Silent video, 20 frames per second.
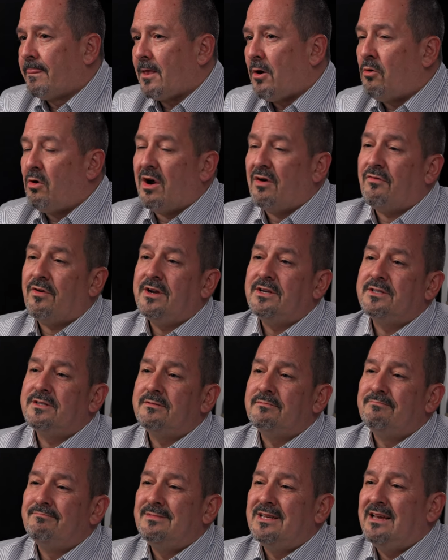All right, friends,
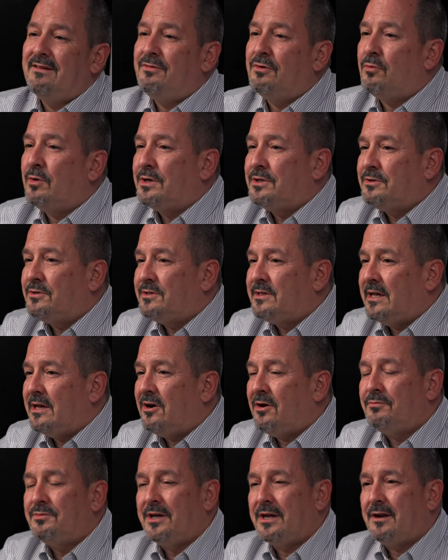if you want to stay
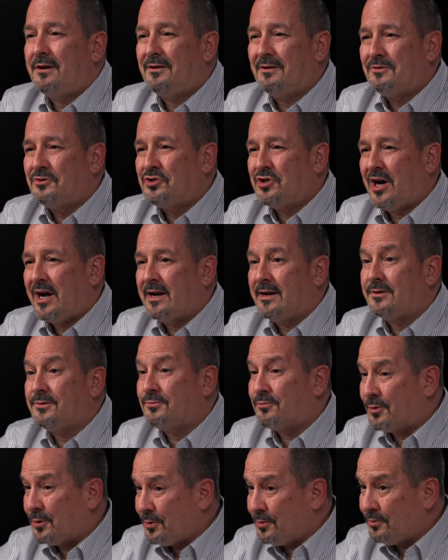updated on China's
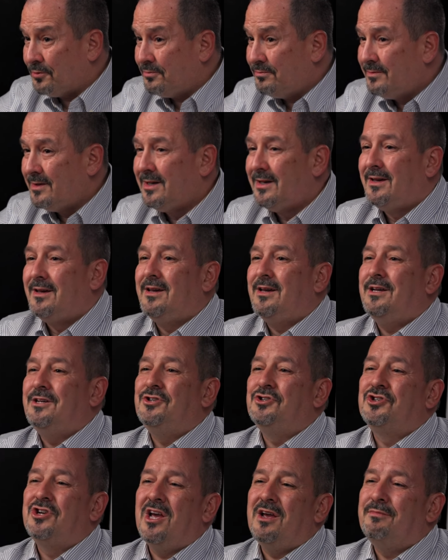role in
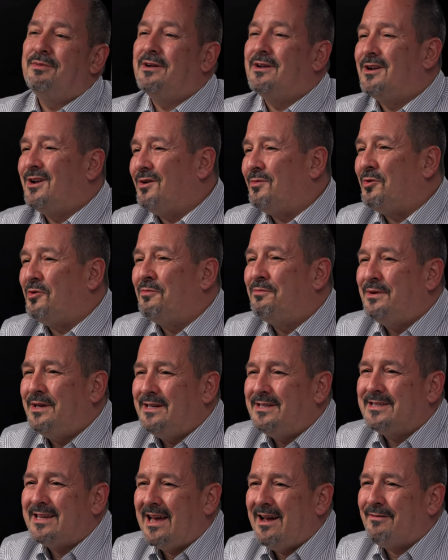shaping global
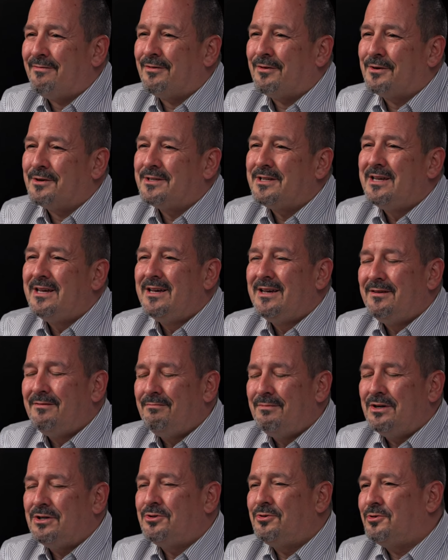peace efforts,
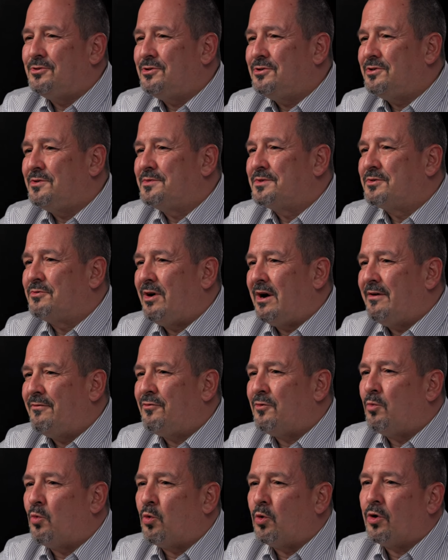make sure to subscribe
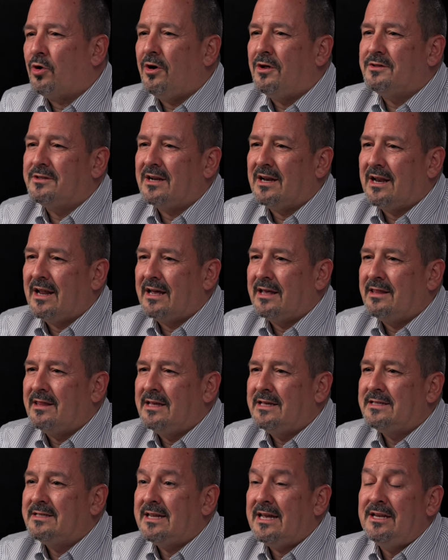for more content like
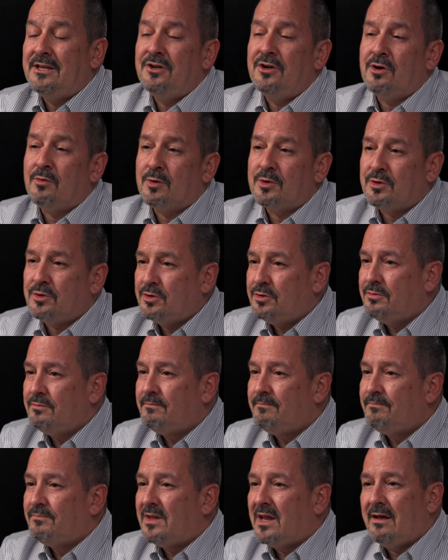this. And you know what to do.
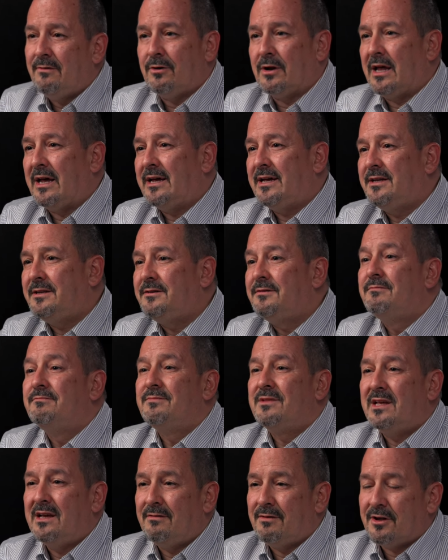If you like it,
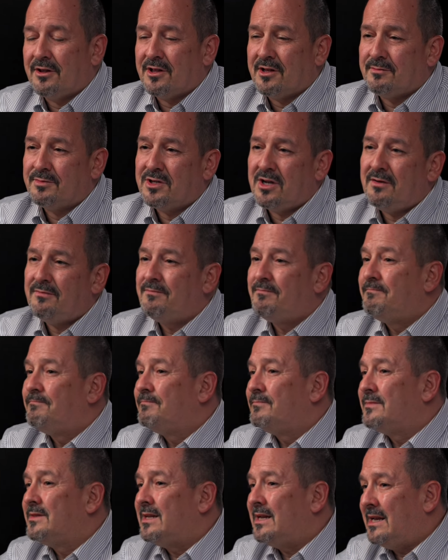give it a thumbs up,
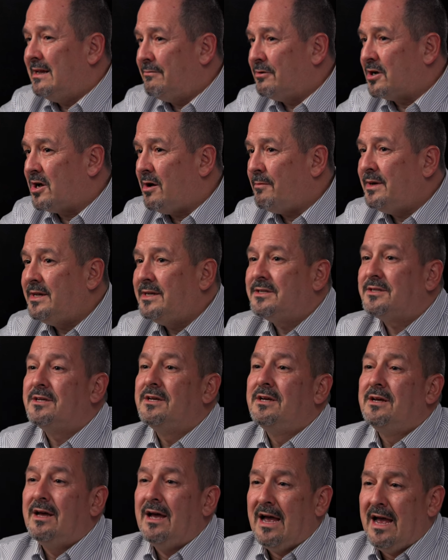leave a comment,
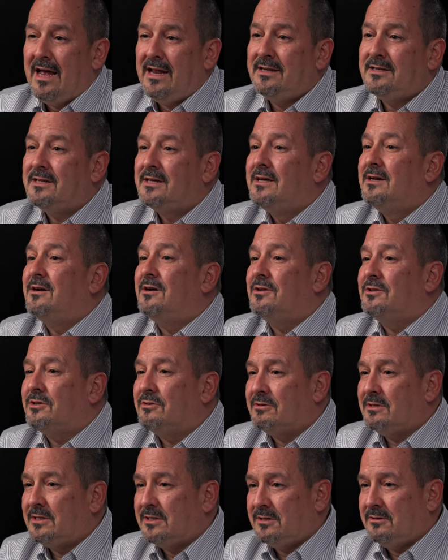and
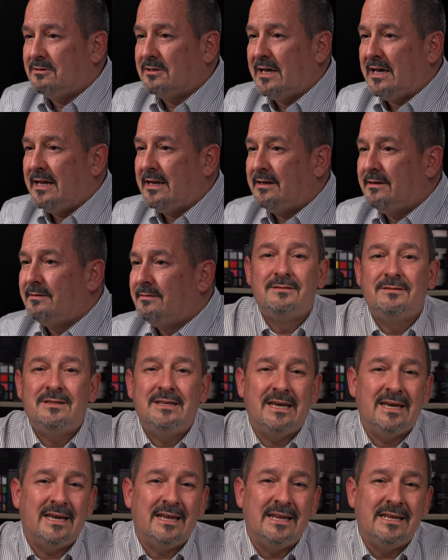until I see you again,
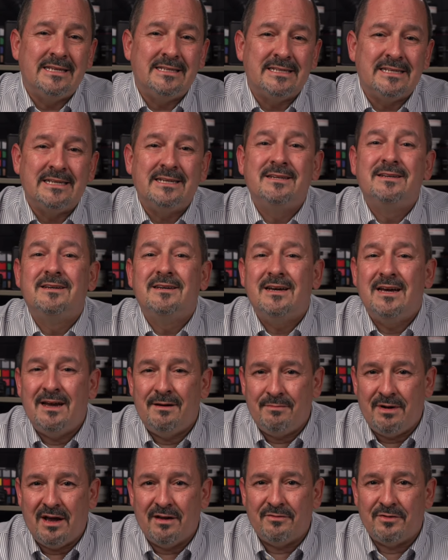take it easy and
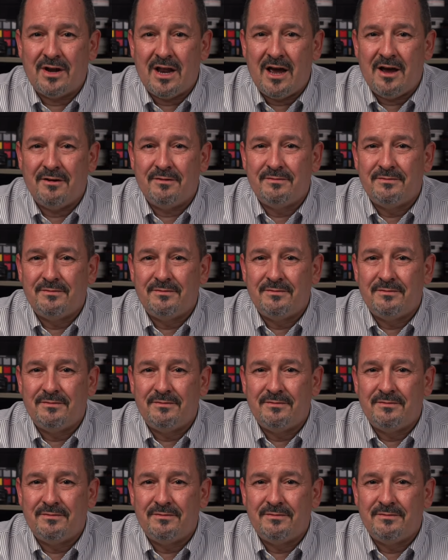bye for now.